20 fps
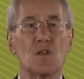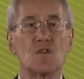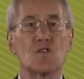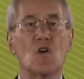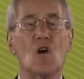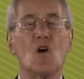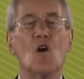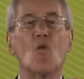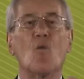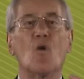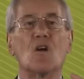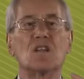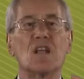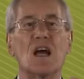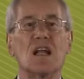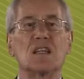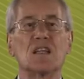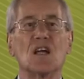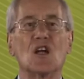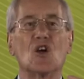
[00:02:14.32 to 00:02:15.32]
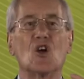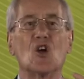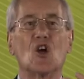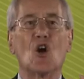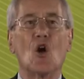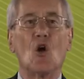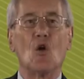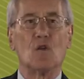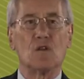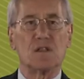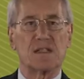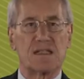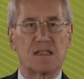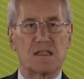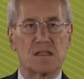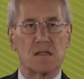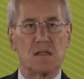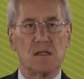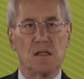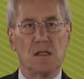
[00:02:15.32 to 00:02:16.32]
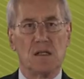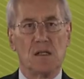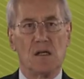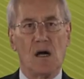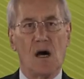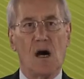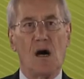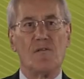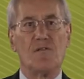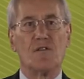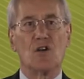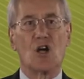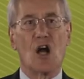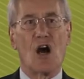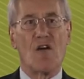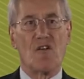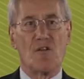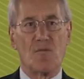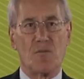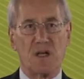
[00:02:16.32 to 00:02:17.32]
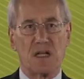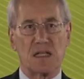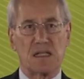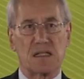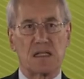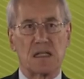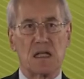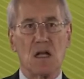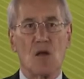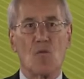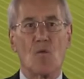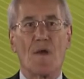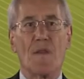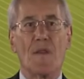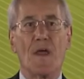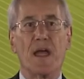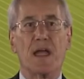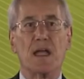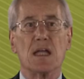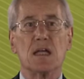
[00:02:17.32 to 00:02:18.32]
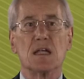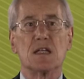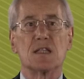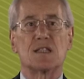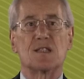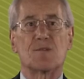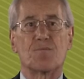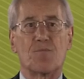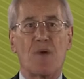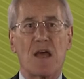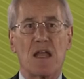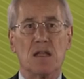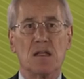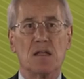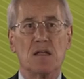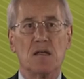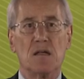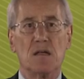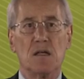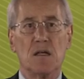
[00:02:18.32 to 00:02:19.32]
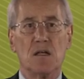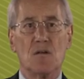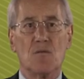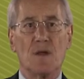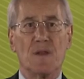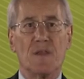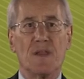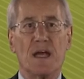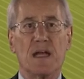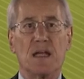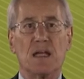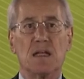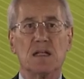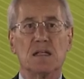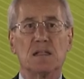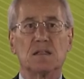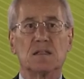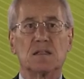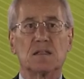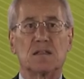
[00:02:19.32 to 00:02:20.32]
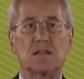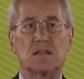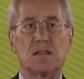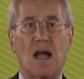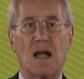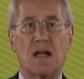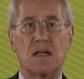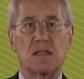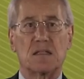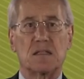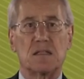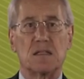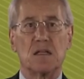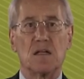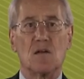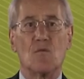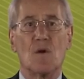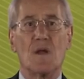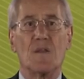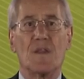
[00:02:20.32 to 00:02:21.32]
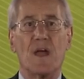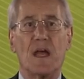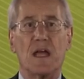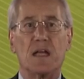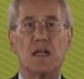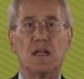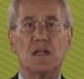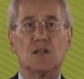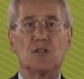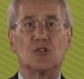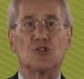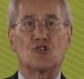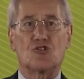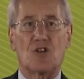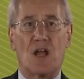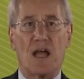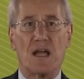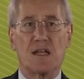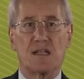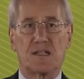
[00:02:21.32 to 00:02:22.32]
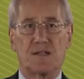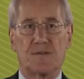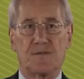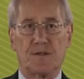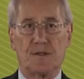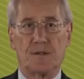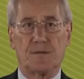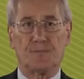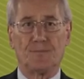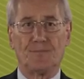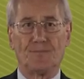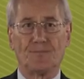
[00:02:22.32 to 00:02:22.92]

So, what are the goals of governments when they spend, when they tax, when they transfer?